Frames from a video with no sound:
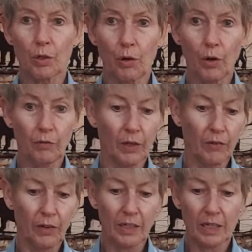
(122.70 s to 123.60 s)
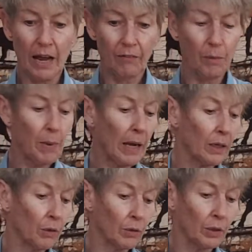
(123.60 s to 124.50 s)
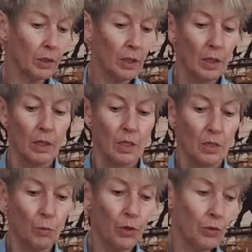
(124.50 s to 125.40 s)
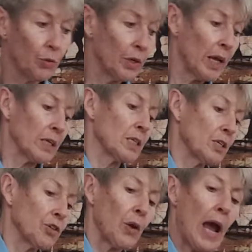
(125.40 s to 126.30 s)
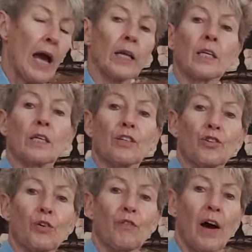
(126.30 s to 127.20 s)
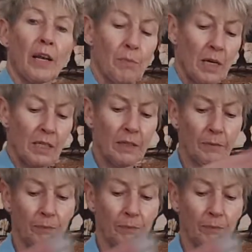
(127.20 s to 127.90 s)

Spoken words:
lot of it if it didn't have the backing on it. So what you do next is you add it to your vitomizer.